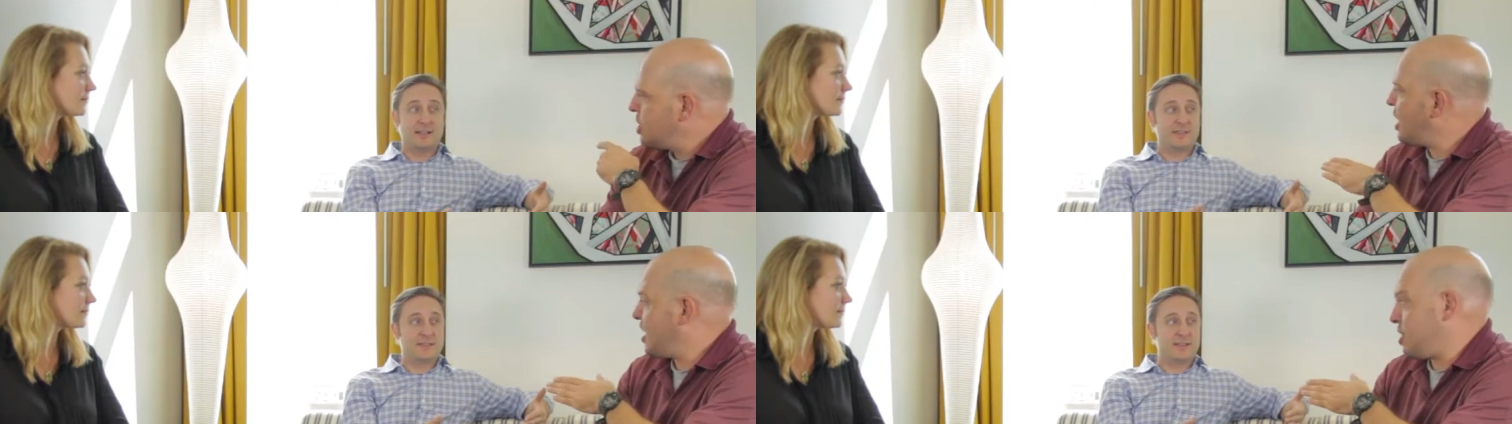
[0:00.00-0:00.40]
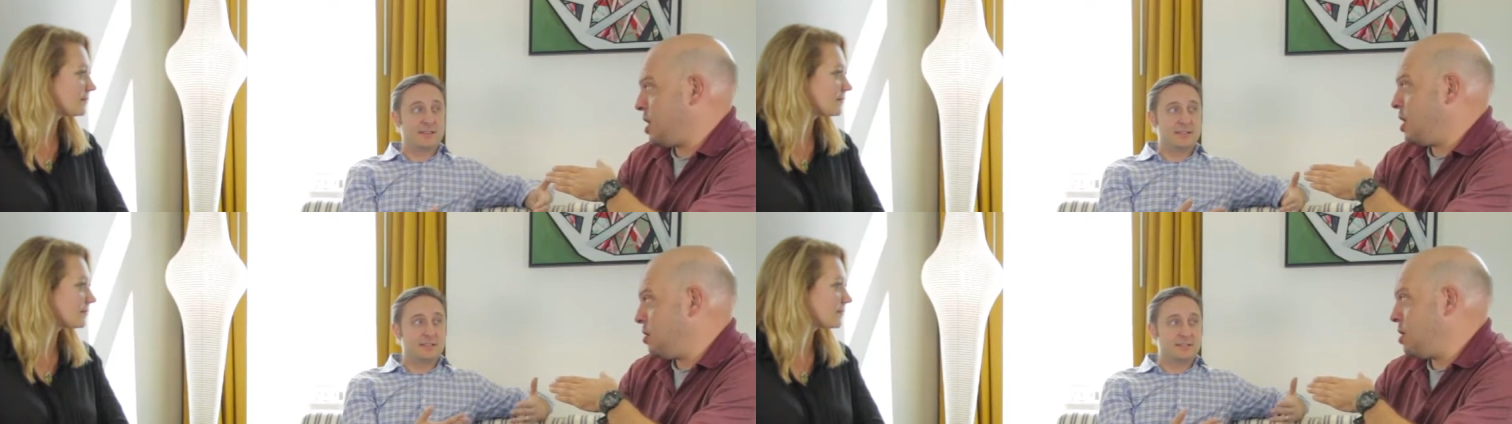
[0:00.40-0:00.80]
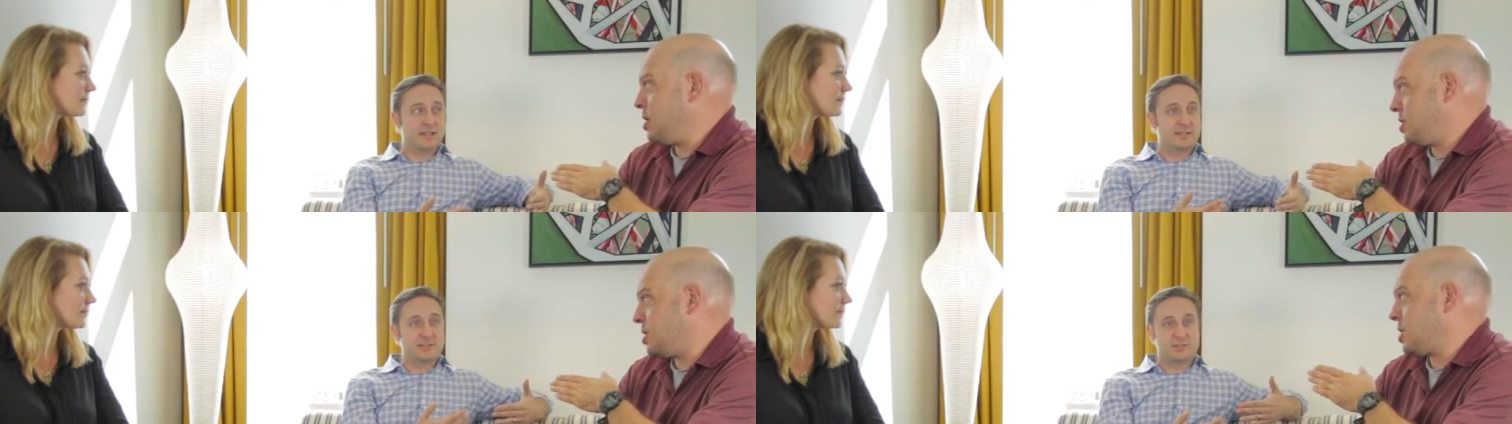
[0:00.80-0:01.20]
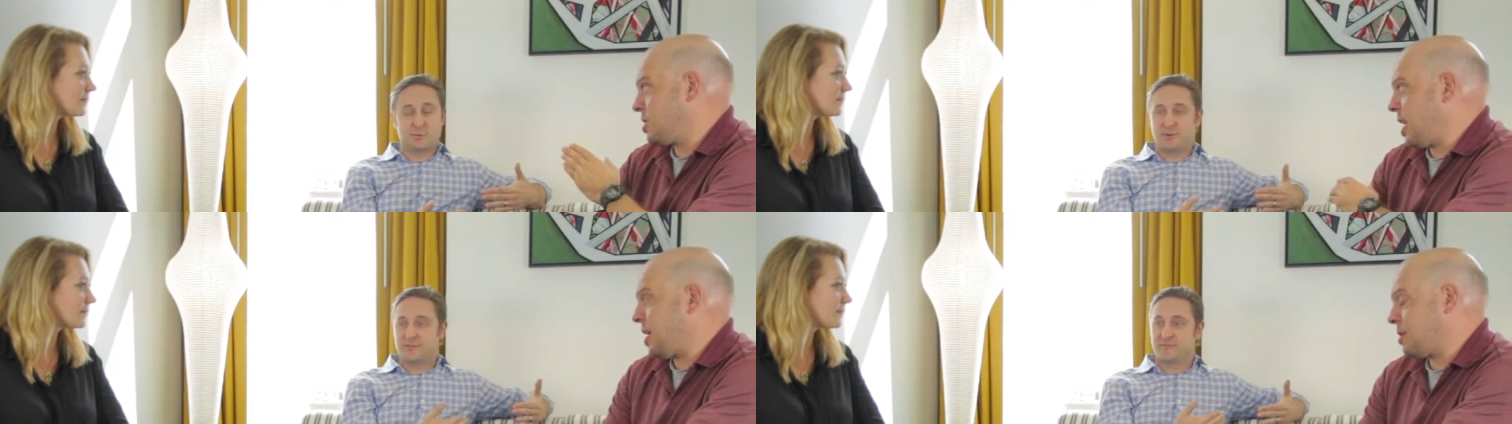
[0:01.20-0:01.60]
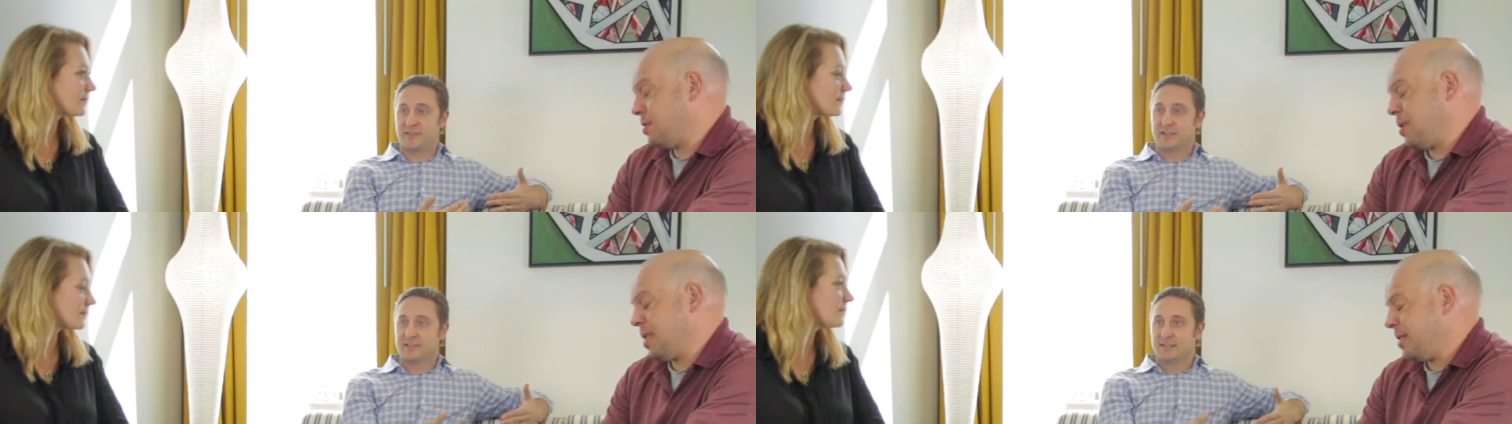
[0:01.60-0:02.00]
Speaker 1: I yeah, think the era does is
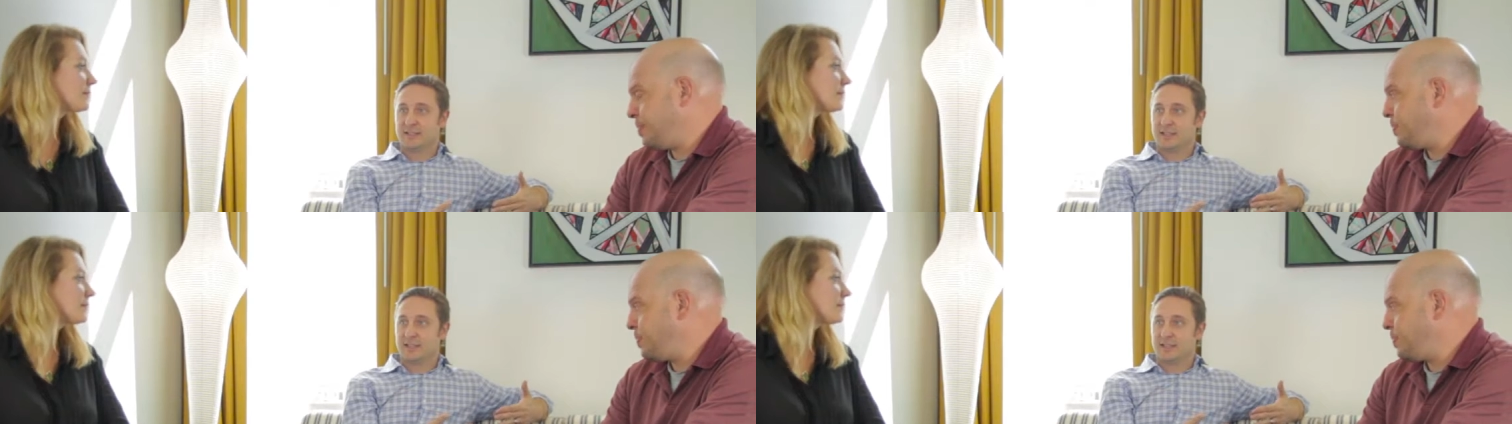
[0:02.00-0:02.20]
exactly what